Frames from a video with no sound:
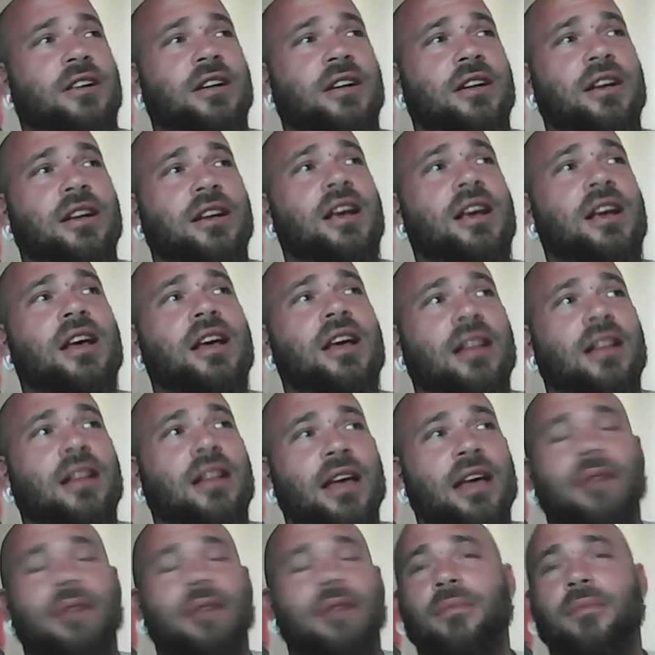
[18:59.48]
and
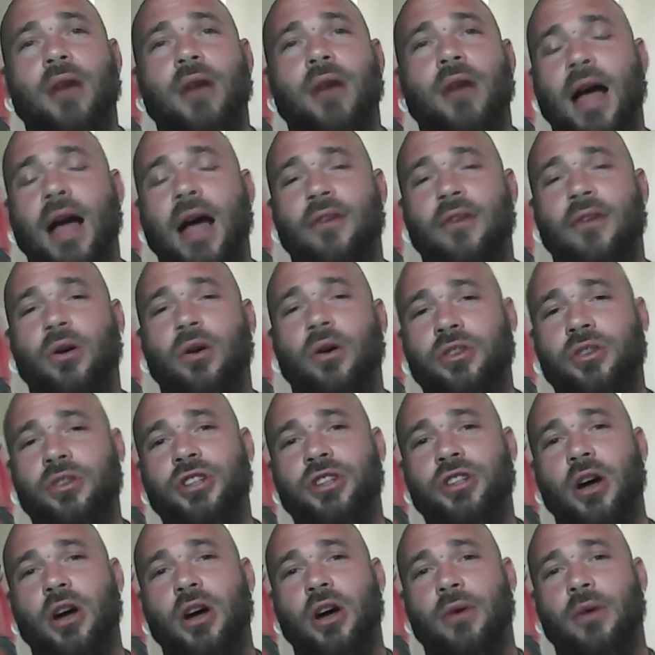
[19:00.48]
like have a whole
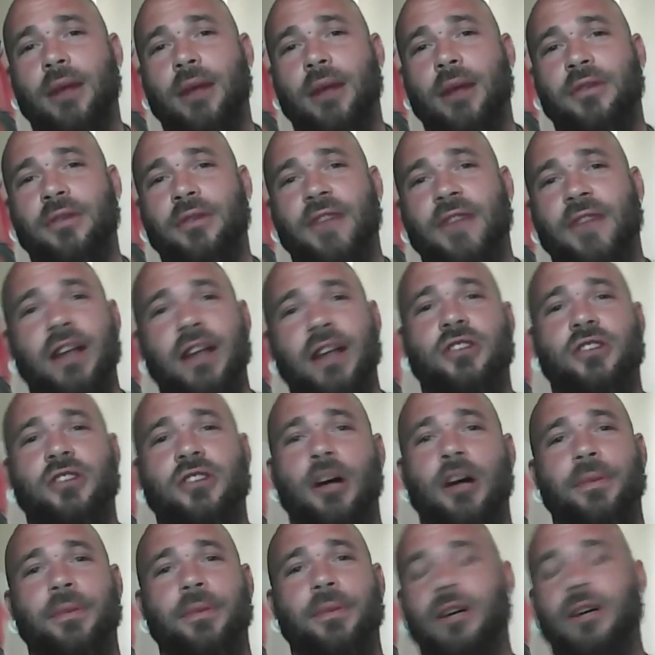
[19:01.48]
show where I'm defending
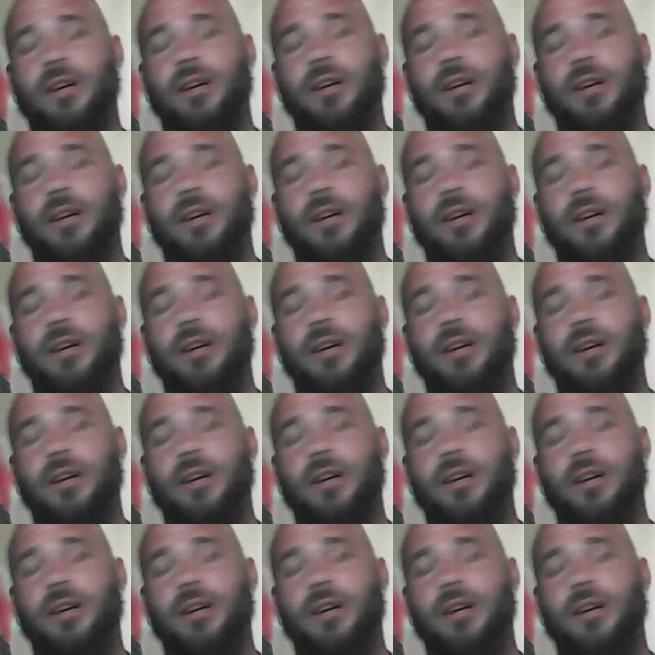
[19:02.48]
Trump and you're